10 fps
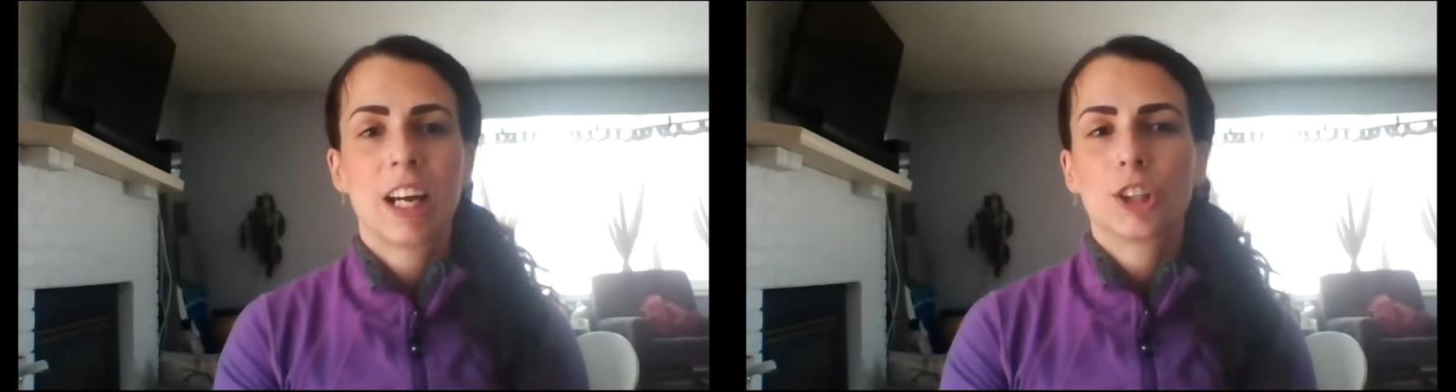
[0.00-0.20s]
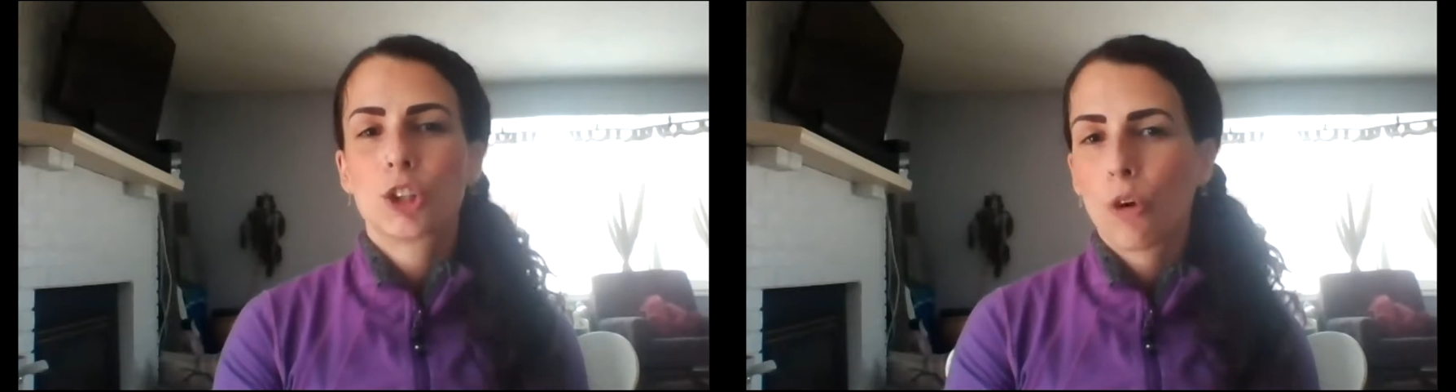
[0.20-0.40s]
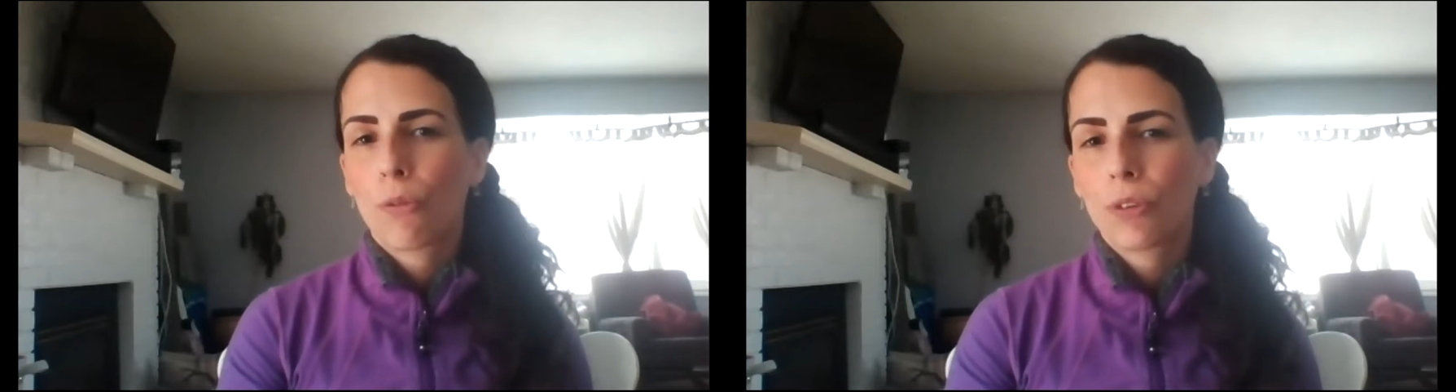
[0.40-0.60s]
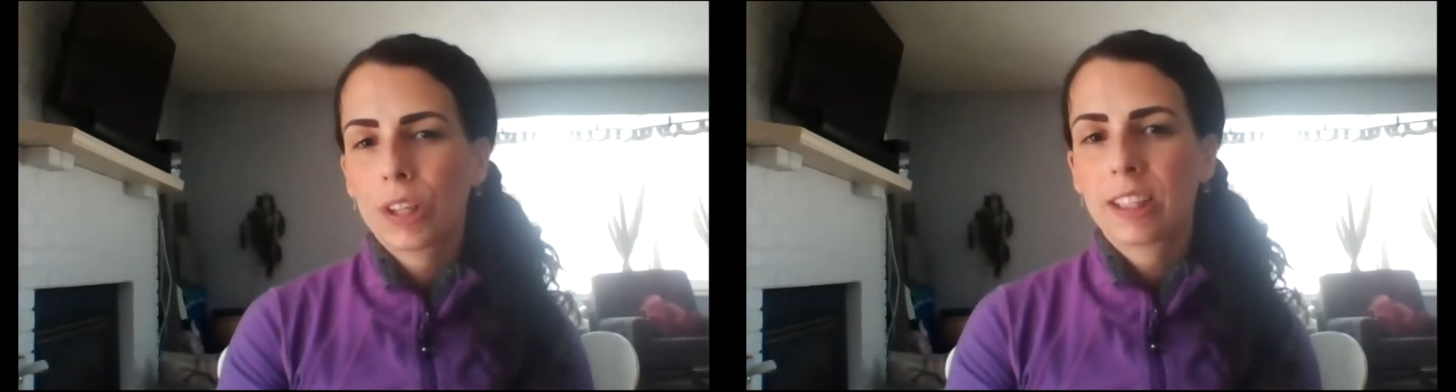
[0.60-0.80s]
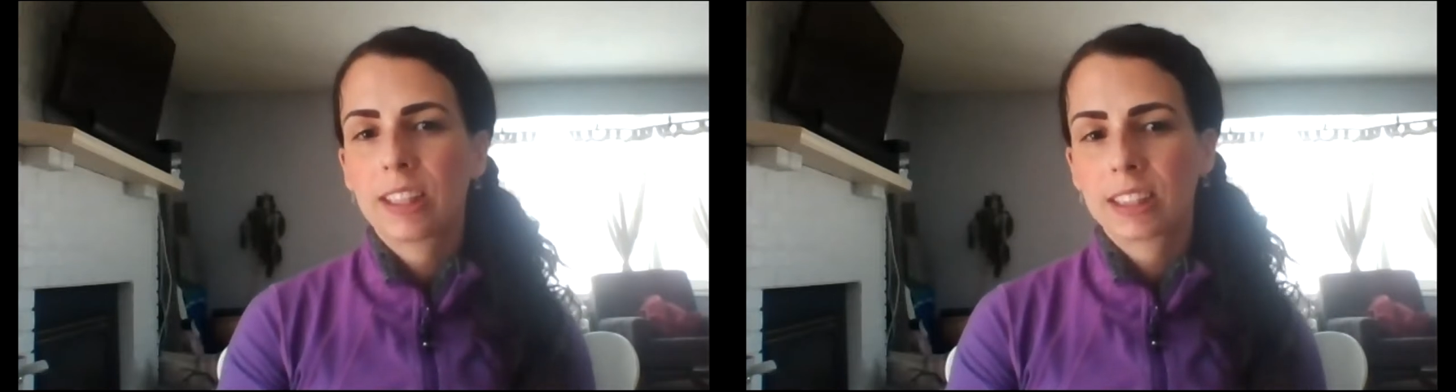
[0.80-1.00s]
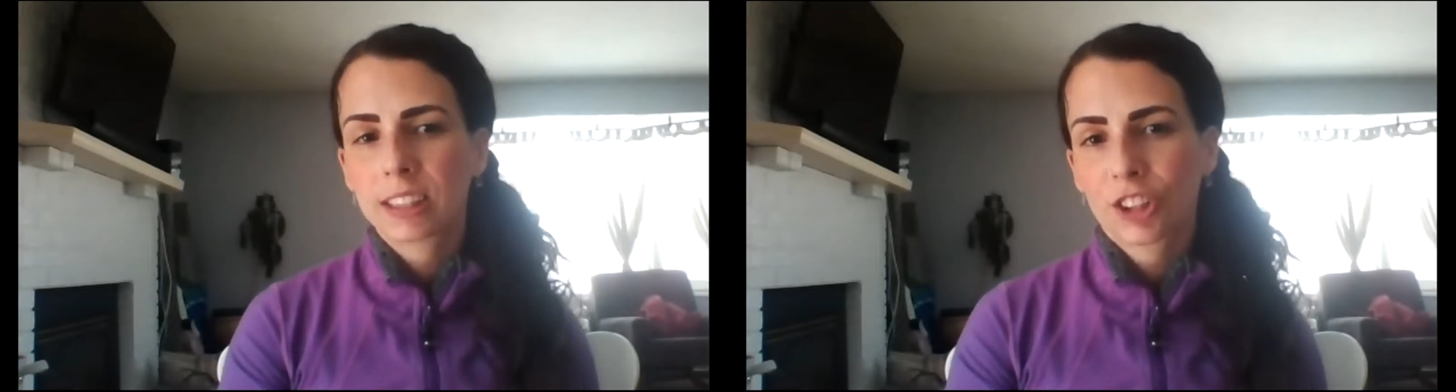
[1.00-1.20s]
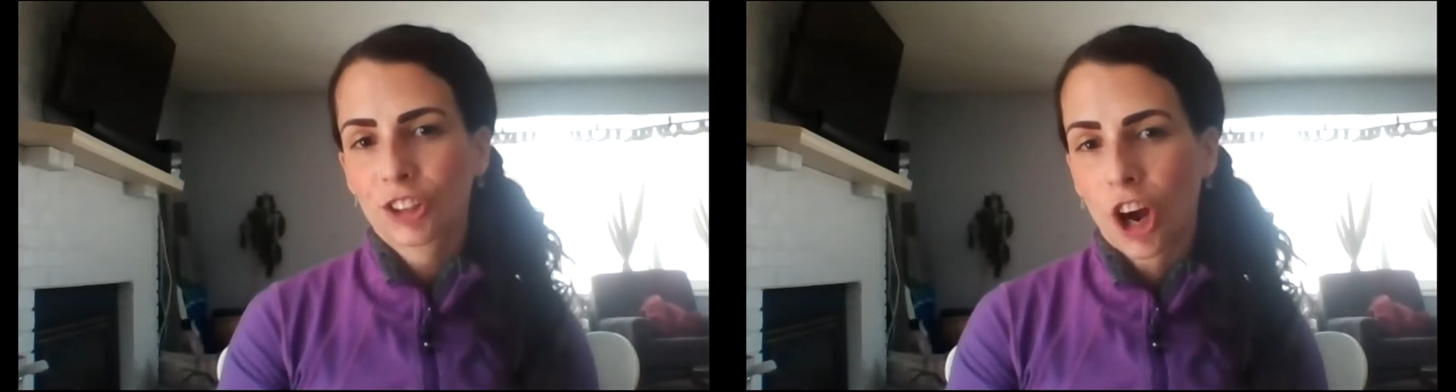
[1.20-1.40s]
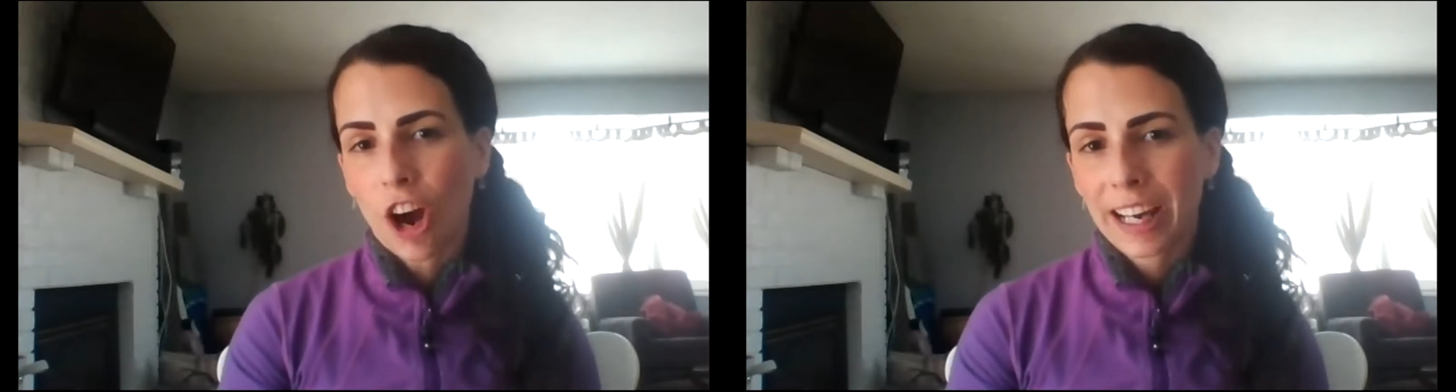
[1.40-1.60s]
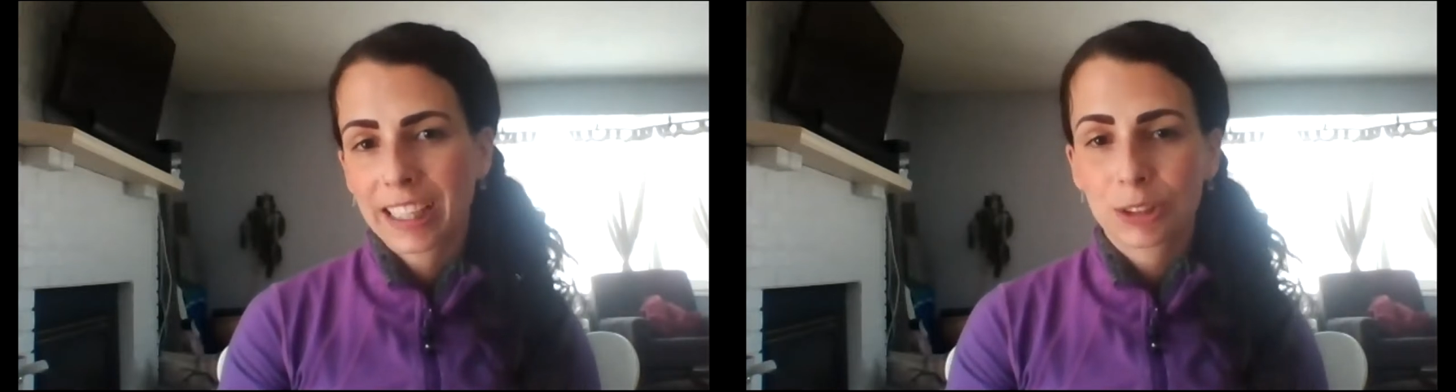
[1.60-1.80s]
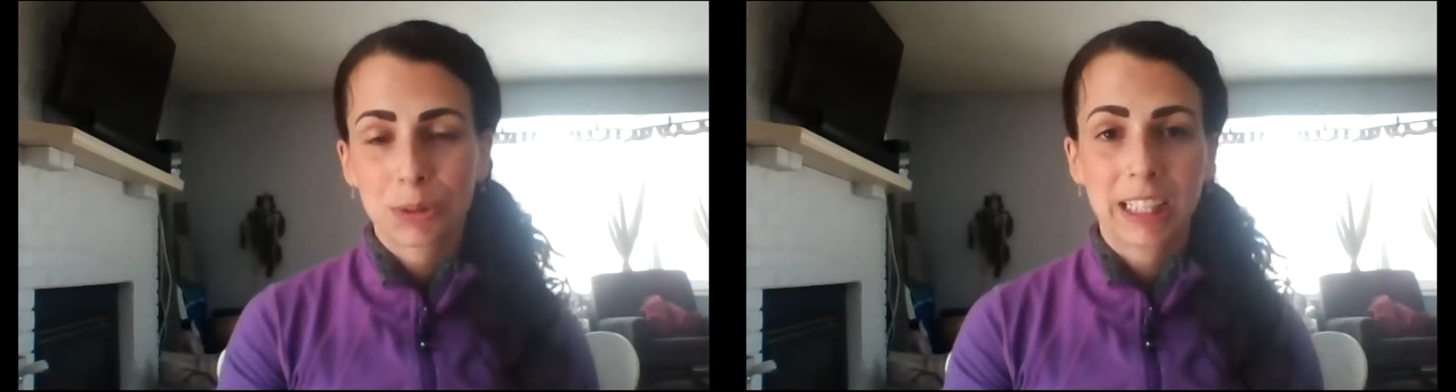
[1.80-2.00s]
So hopefully this little talk
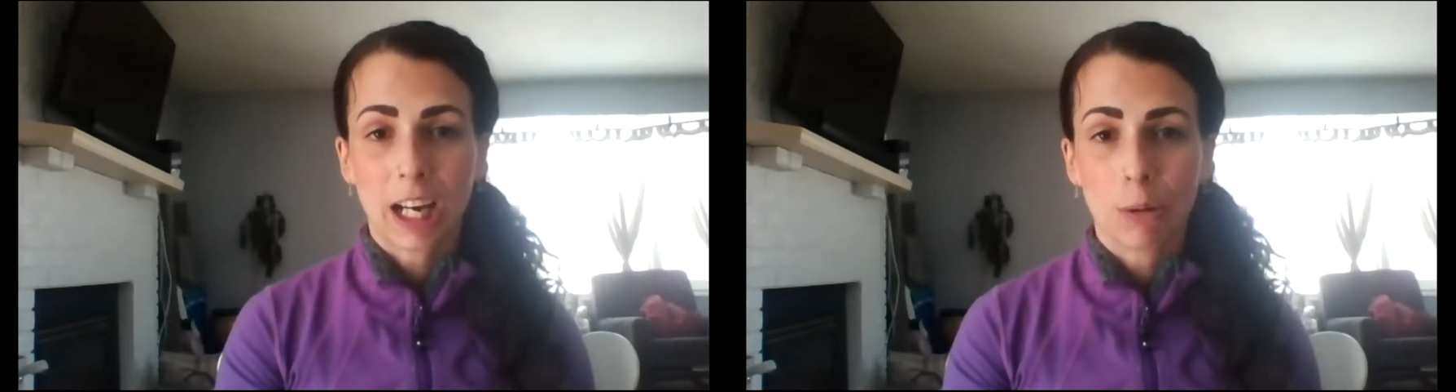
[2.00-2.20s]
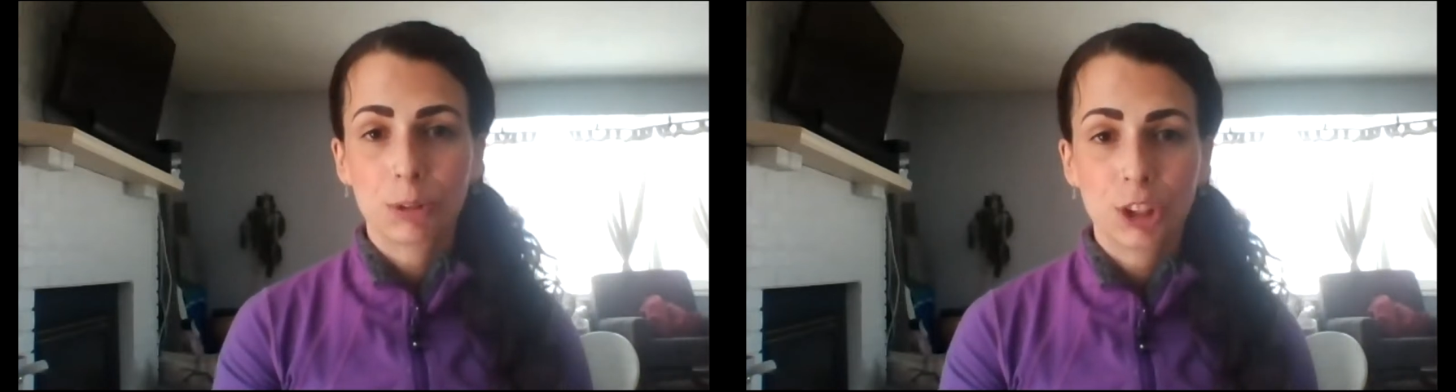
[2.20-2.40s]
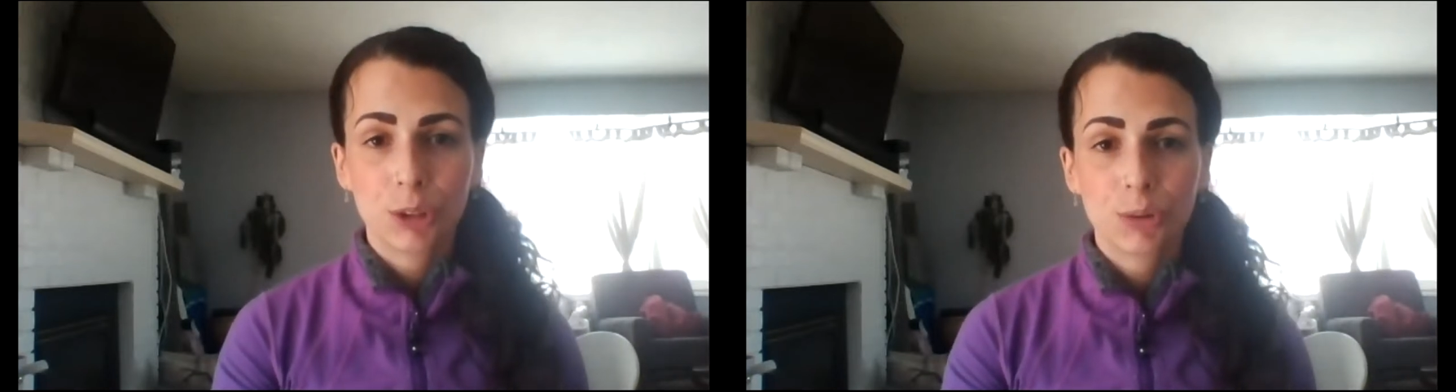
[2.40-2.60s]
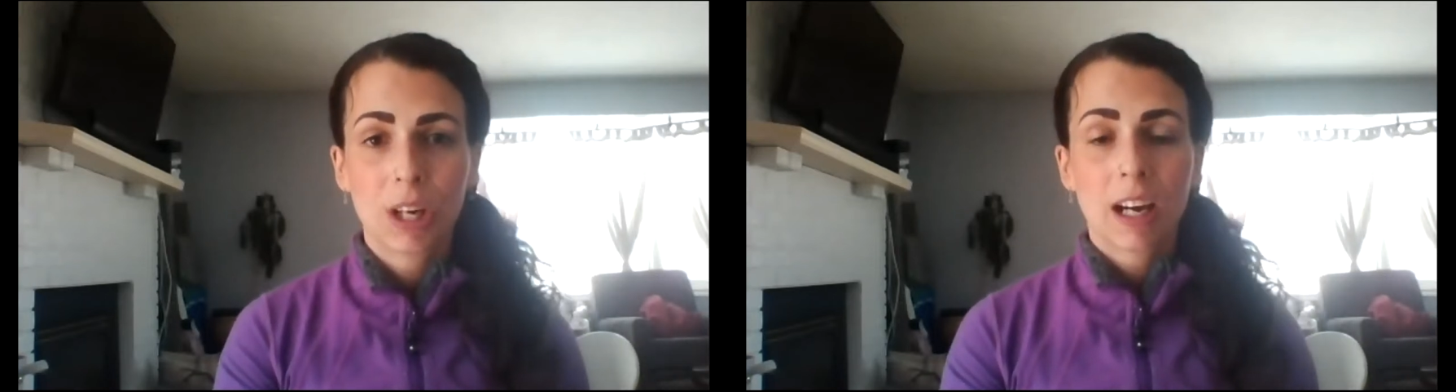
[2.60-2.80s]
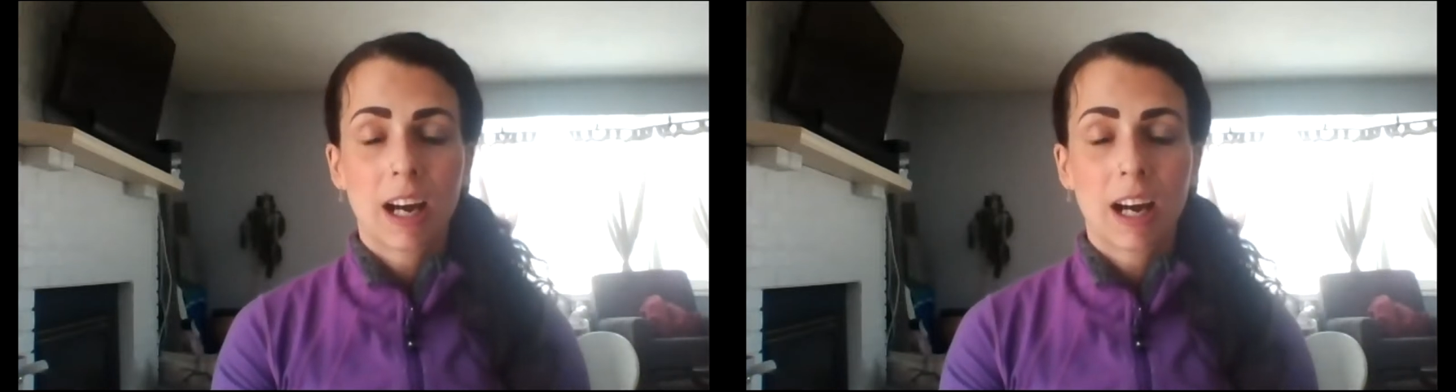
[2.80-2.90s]
has really helped you